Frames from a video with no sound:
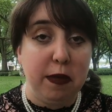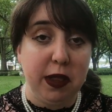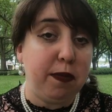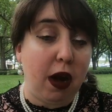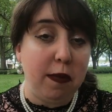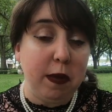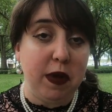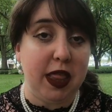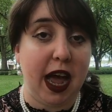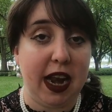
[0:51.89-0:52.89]
But the problem
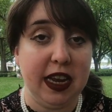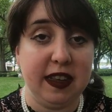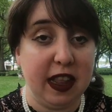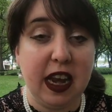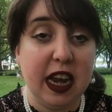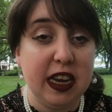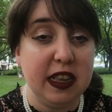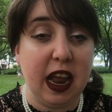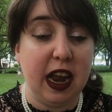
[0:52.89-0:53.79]
with that is that it is